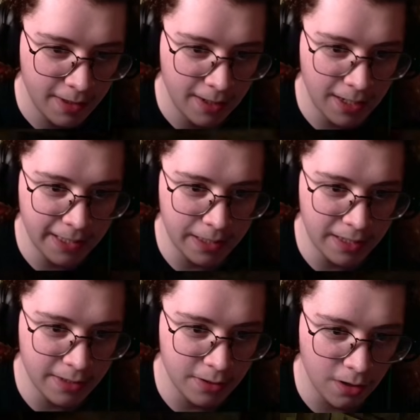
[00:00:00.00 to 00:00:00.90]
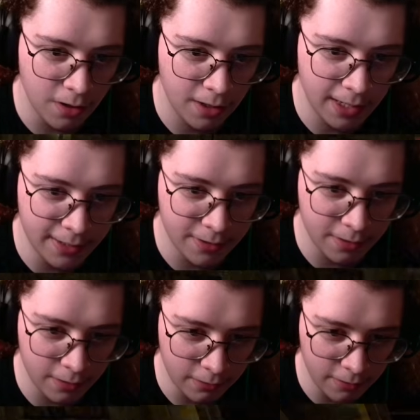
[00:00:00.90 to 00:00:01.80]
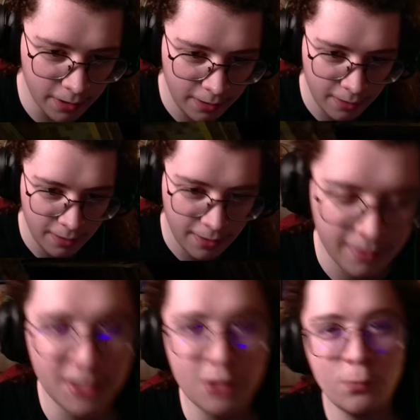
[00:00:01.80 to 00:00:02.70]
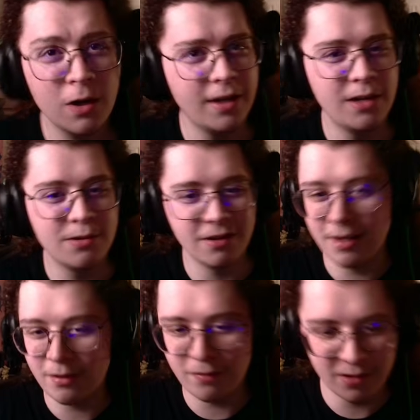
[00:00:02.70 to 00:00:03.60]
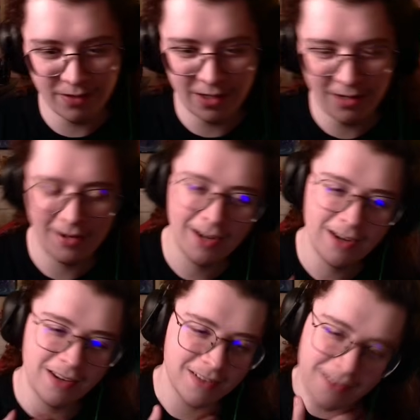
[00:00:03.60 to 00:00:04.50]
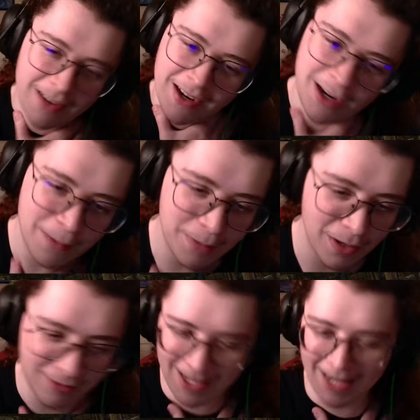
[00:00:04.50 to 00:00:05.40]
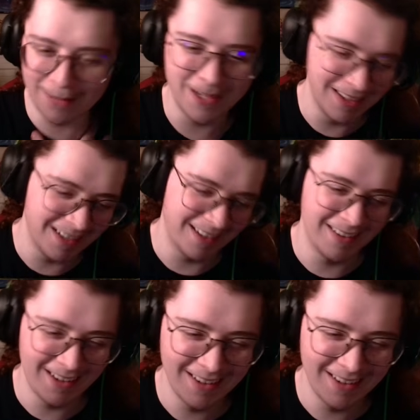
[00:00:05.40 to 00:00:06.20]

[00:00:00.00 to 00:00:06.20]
I like that it's dark and secluded. That's a word I used a lot in the first video. I gotta up my vocabulary.